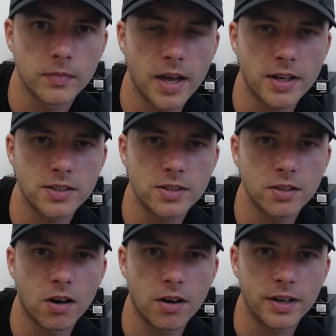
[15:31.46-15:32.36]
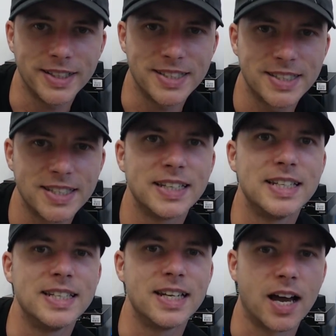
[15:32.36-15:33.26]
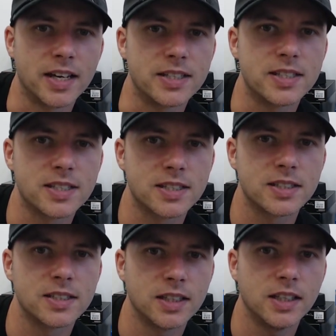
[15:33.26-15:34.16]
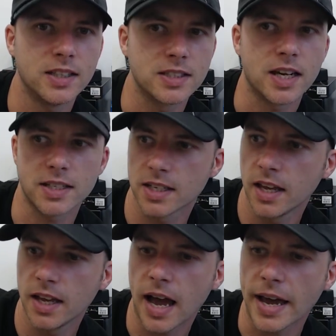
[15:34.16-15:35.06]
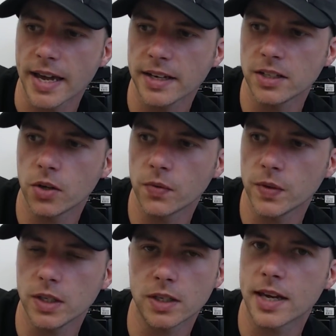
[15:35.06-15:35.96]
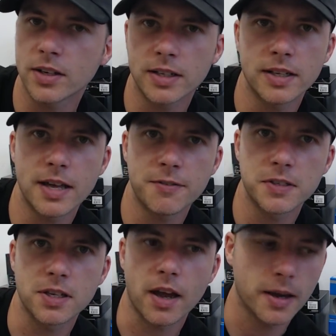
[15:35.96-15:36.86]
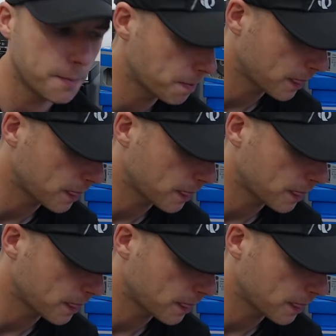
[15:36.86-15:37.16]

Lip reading: XTR is nice. I had it on the Cannondale FSI.